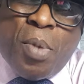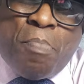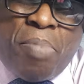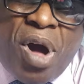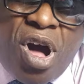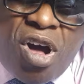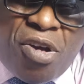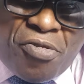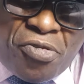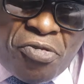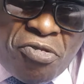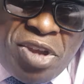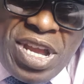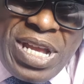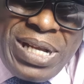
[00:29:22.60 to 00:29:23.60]
part
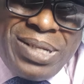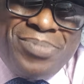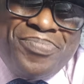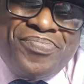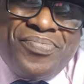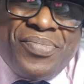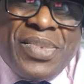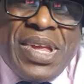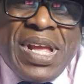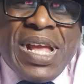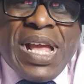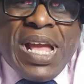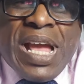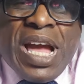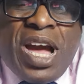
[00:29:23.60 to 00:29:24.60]
3.
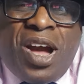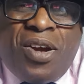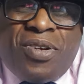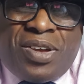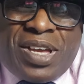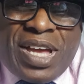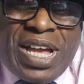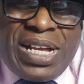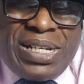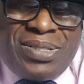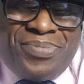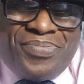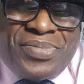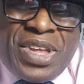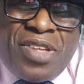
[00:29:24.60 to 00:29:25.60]
Okay,
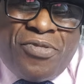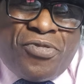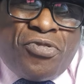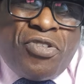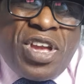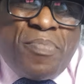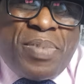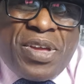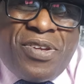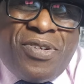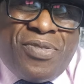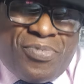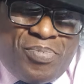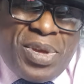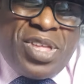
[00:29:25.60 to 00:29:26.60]
and 3
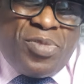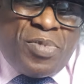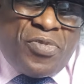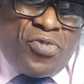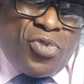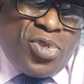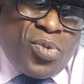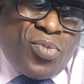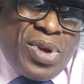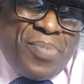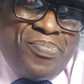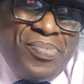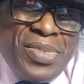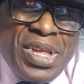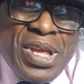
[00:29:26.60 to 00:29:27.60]
have been before the 1.
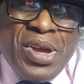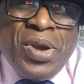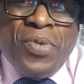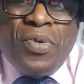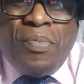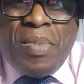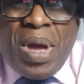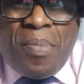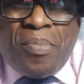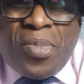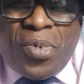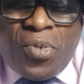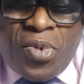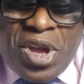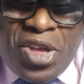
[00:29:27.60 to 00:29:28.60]
Remember
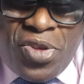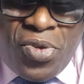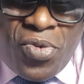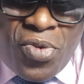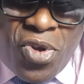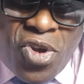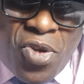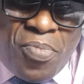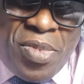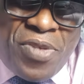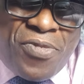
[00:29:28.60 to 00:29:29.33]
where you heard me